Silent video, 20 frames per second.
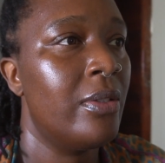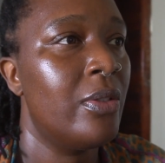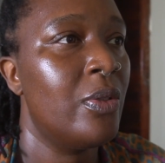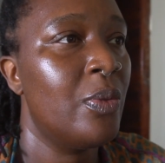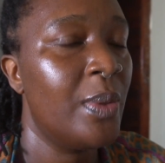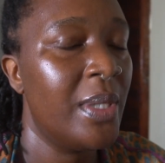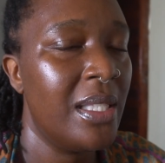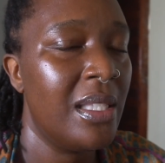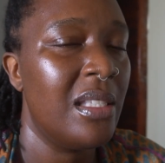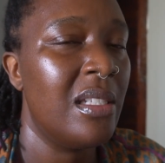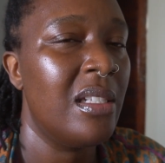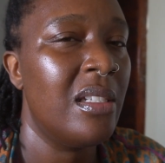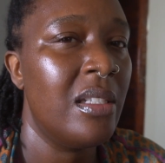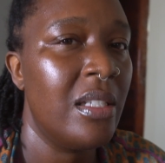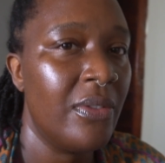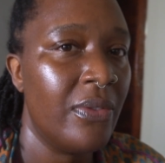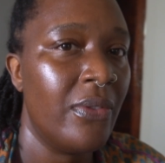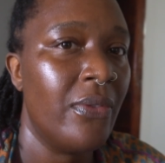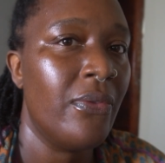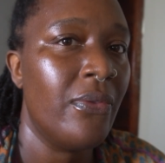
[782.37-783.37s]
twisted in
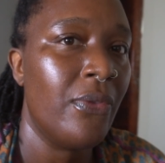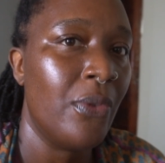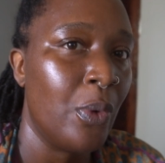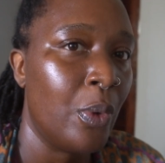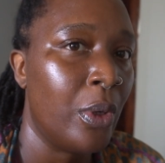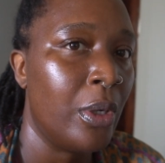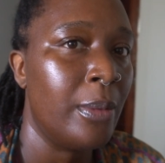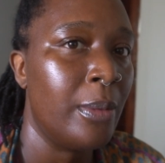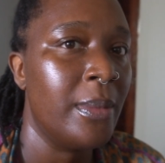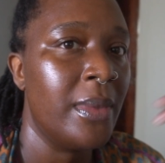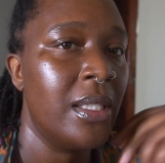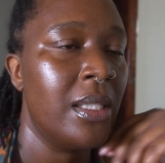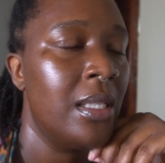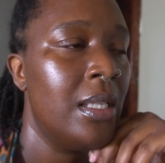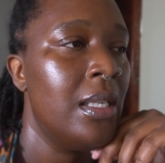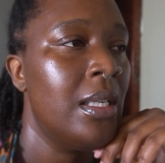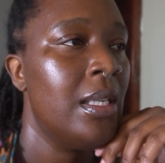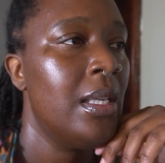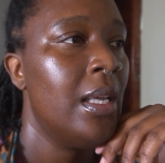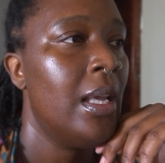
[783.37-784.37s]
different forms.
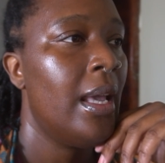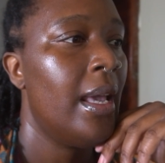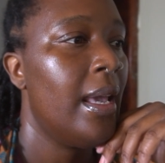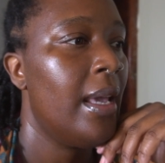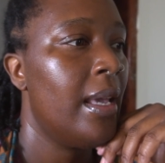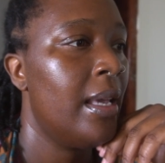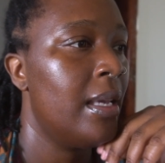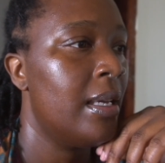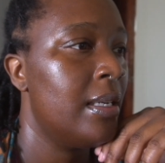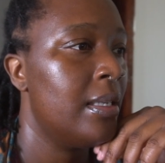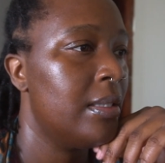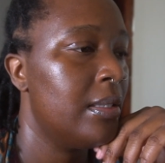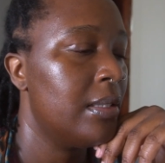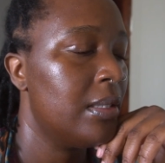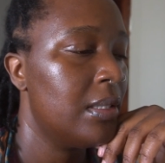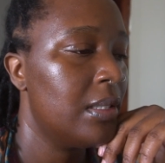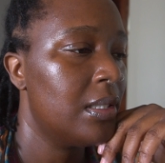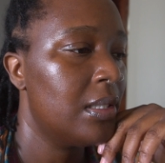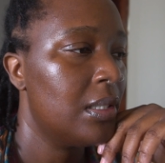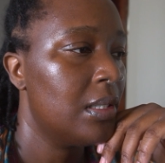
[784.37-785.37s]

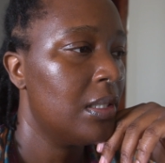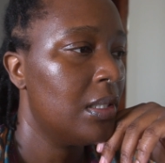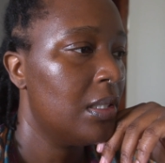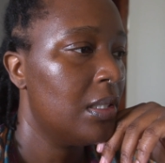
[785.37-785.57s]
And